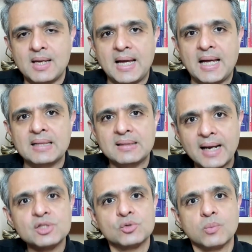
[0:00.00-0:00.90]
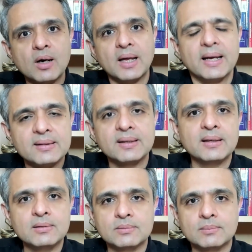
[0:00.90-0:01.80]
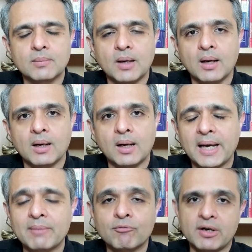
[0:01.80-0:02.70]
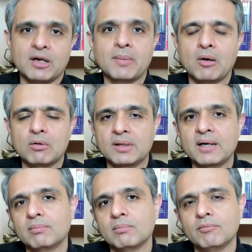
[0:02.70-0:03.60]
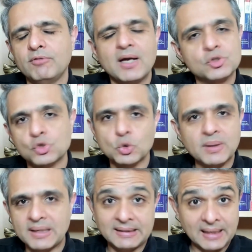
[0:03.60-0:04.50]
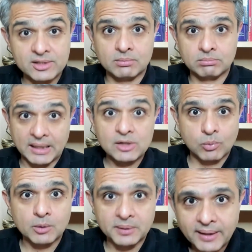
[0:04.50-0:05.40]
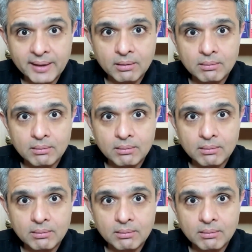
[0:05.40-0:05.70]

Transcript: And that's what I think I'm worried about, that we are super intelligent. That's what we think.